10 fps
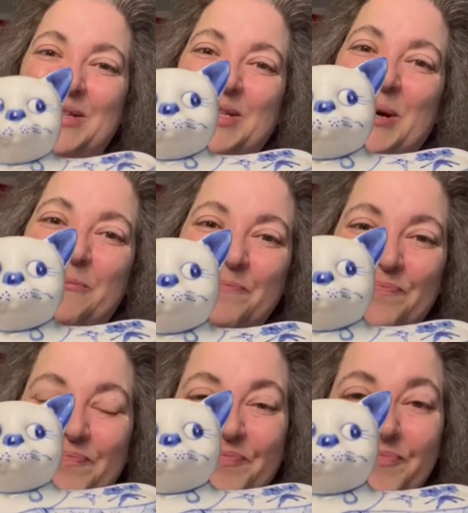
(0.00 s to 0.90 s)
So
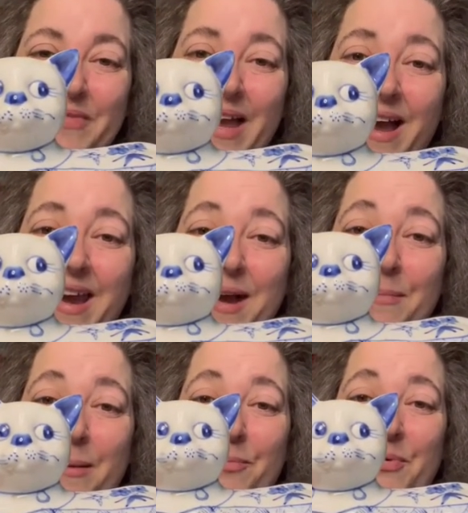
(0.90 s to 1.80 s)
I
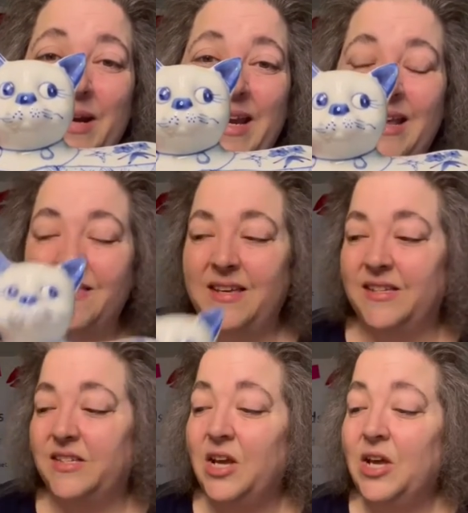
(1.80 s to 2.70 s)
am bringing
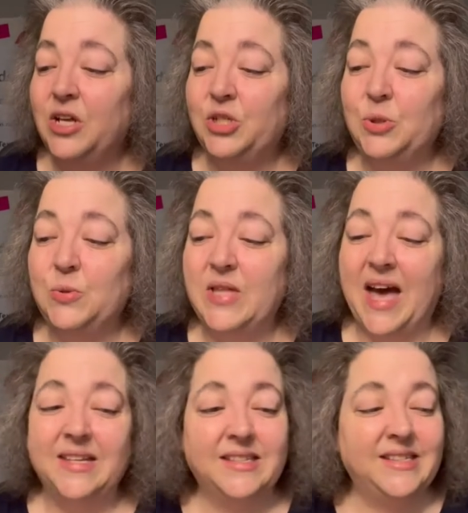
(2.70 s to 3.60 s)
this to
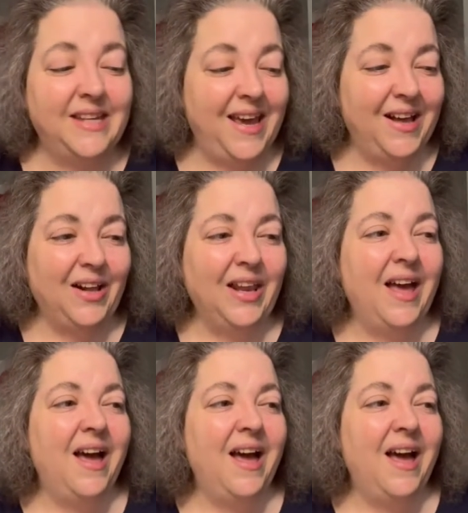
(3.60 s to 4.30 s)
that sale.